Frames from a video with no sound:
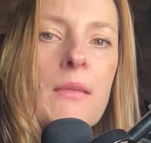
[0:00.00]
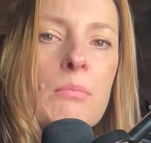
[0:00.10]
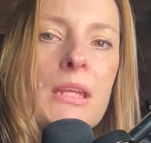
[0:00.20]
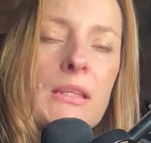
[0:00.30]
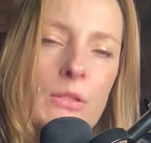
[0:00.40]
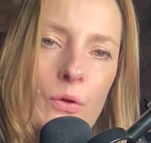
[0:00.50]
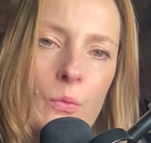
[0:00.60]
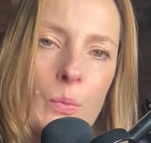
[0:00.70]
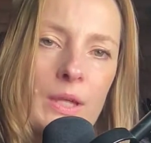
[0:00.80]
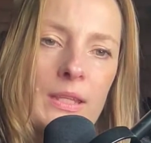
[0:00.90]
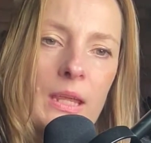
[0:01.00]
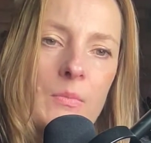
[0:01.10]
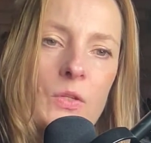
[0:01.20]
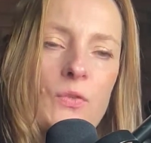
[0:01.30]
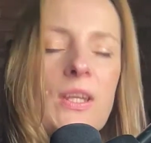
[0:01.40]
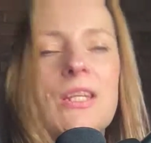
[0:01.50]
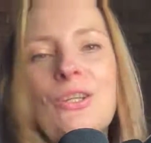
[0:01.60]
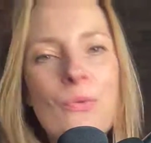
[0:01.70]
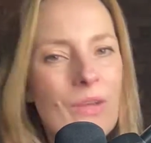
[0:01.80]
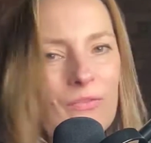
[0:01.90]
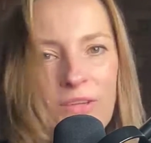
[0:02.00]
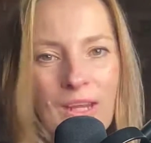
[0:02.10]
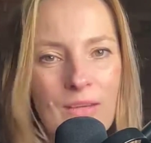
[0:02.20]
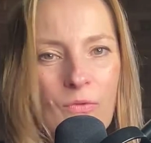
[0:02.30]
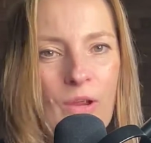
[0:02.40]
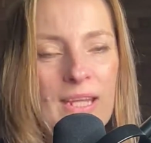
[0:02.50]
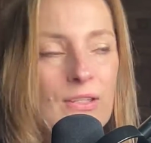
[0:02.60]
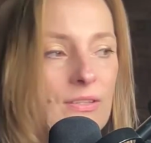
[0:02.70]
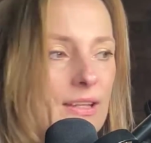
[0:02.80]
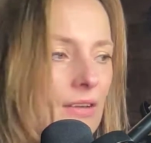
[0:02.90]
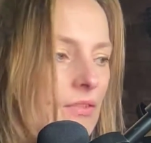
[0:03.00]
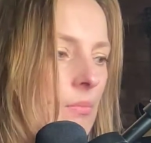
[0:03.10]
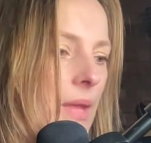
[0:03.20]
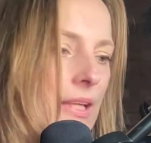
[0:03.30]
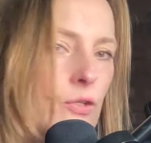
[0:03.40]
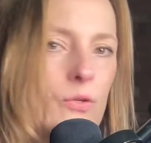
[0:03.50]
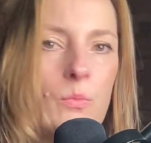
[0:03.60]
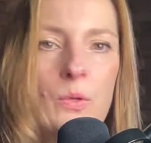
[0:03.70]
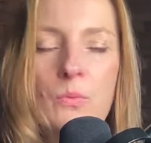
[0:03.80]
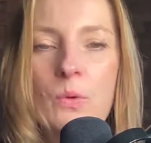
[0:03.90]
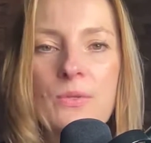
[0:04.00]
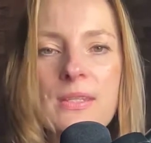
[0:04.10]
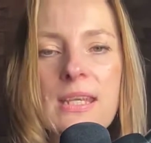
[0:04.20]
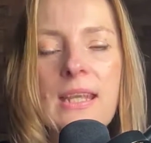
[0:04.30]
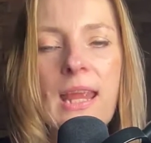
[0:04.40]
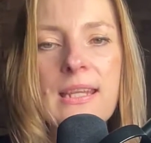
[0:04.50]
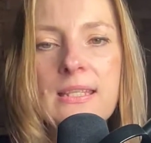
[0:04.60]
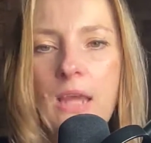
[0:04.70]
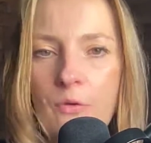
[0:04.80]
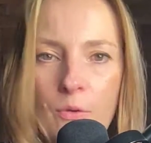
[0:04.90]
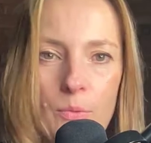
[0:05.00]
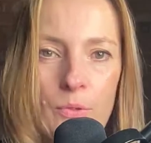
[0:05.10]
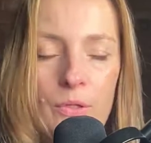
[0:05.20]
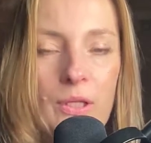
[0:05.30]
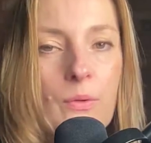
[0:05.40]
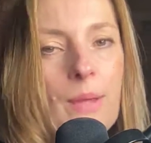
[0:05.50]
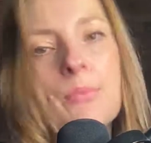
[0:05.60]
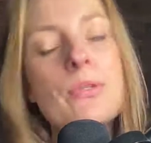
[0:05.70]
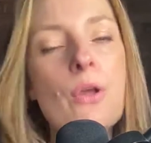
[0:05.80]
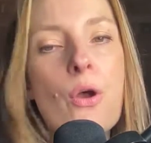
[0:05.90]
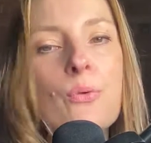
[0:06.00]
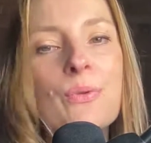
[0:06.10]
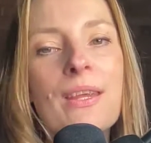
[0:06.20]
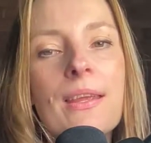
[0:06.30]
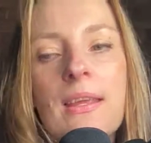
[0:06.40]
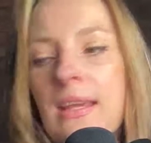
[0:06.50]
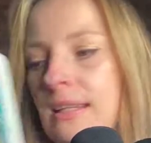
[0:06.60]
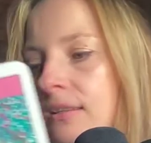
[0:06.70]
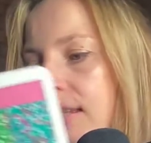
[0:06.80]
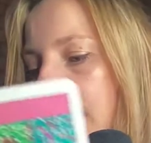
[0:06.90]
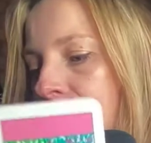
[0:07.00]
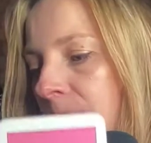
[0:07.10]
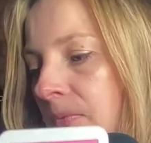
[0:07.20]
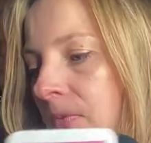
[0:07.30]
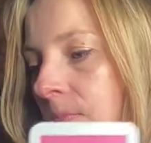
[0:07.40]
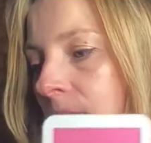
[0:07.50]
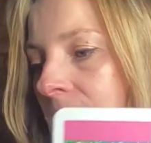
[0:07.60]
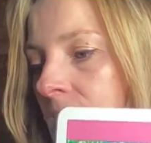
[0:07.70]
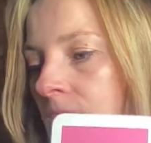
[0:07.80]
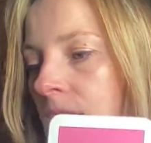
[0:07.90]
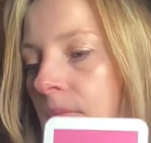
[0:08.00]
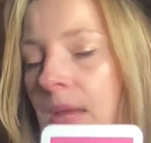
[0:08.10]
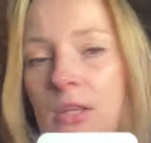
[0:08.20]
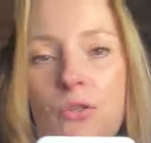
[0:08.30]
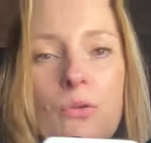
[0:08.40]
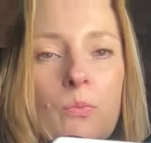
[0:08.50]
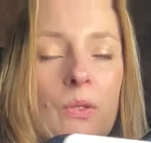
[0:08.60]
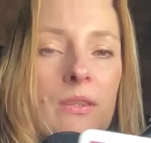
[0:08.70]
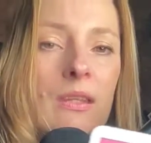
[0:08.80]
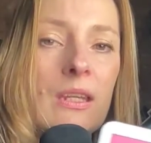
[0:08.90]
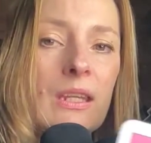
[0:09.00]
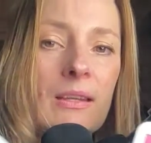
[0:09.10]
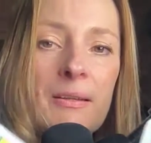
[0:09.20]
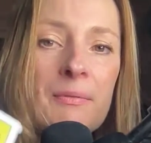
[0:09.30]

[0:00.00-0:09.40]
being told by the imagery? And you don't have to get it right. It doesn't have to match up with what's in any tarot book that you happen to own. It doesn't have to match up with the